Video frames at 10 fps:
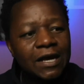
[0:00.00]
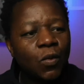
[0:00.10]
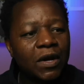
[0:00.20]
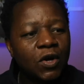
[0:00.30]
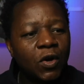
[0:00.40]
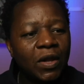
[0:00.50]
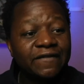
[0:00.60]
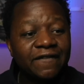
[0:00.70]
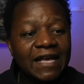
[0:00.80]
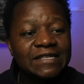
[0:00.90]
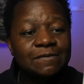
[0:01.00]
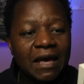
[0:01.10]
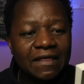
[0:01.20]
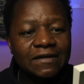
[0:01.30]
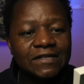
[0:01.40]
what I call advanced
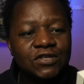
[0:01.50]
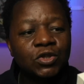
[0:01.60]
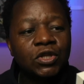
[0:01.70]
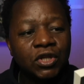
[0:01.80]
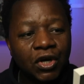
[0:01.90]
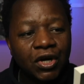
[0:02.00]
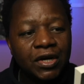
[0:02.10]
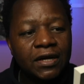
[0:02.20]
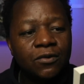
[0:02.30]
methods to learn,